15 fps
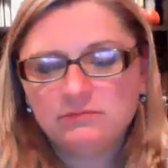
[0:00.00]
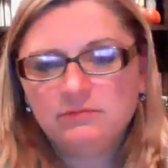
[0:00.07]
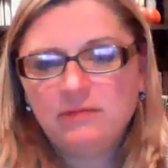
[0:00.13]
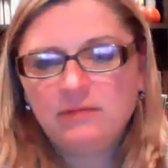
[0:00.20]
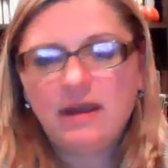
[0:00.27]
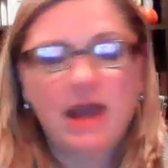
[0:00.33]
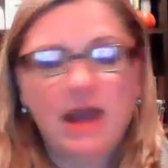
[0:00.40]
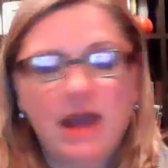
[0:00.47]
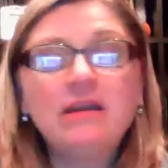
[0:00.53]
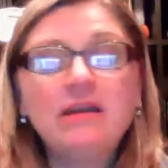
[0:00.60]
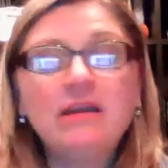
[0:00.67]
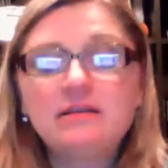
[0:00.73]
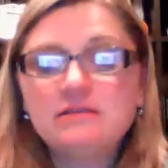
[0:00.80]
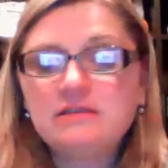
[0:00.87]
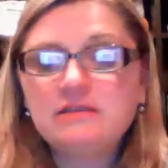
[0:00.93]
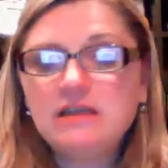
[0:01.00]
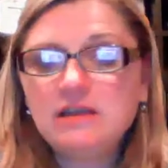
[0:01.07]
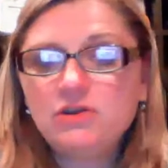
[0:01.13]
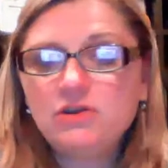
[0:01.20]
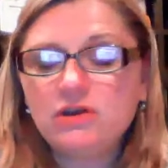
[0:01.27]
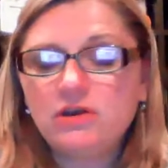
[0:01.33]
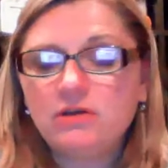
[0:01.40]
And I'm going to
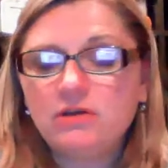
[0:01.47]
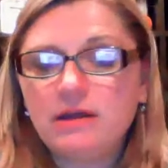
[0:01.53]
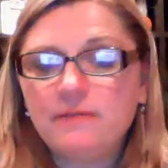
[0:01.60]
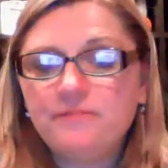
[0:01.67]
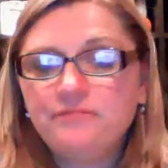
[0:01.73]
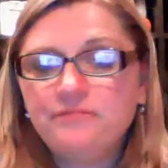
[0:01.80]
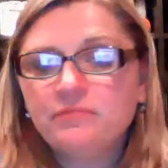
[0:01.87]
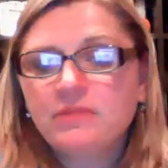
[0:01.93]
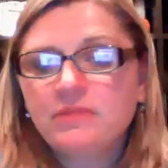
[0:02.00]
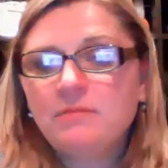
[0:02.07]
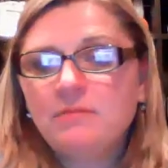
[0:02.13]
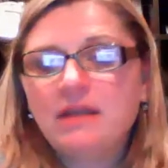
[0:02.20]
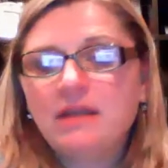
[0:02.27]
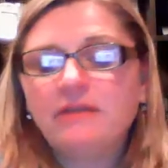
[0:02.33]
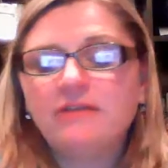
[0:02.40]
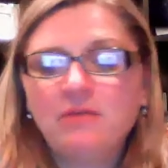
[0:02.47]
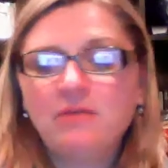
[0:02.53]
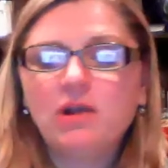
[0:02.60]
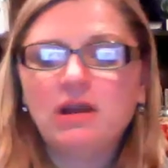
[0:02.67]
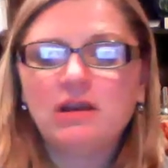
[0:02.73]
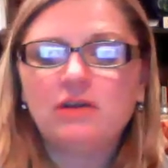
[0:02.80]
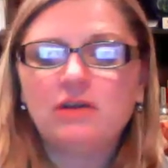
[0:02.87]
continue to do it, because then
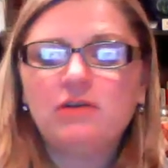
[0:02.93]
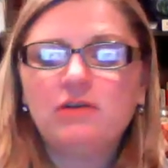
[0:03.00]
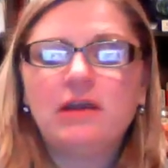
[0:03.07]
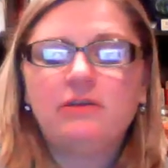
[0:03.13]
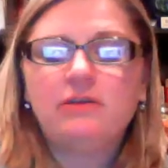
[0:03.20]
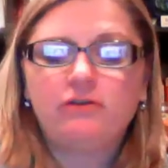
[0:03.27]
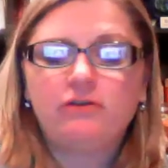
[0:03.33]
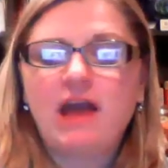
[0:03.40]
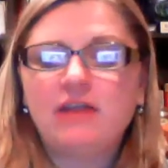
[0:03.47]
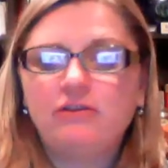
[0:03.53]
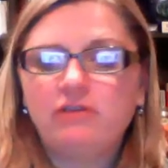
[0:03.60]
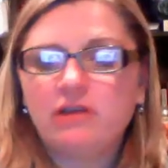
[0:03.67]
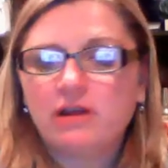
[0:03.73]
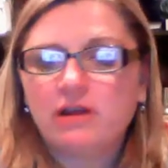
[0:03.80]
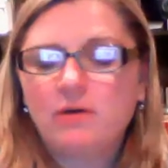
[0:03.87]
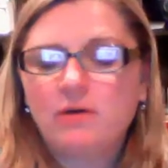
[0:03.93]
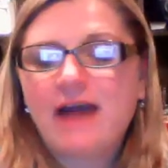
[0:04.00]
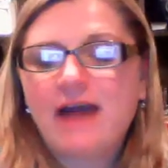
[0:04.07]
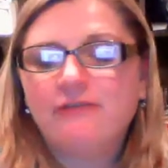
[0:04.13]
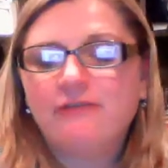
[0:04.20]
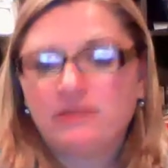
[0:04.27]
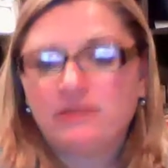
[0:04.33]
we're going to create a strategy to go
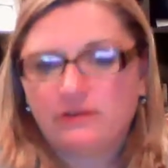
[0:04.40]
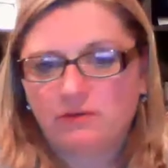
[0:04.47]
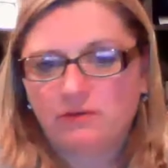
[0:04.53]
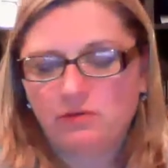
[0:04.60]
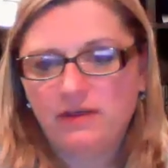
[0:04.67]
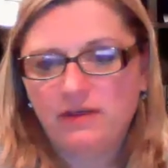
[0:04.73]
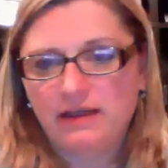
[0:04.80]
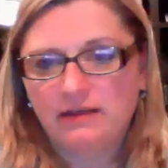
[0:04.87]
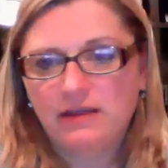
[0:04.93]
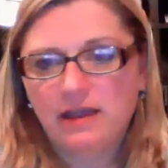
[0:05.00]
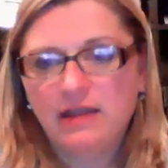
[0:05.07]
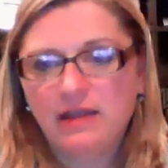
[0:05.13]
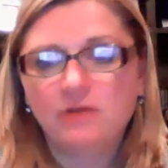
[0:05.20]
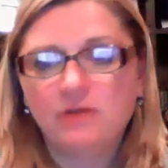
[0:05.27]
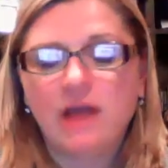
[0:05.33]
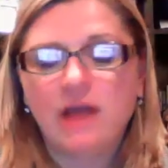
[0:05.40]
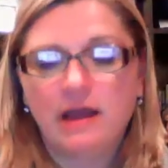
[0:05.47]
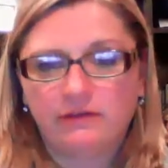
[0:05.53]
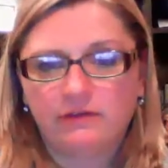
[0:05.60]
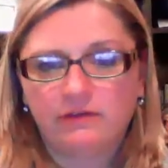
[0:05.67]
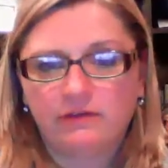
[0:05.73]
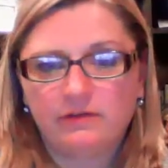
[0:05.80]
after this whole thing and go
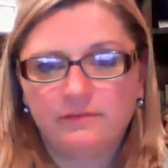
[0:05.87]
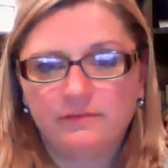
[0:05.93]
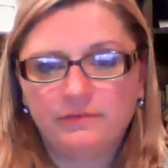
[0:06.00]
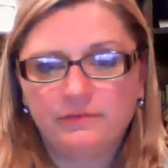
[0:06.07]
nuts.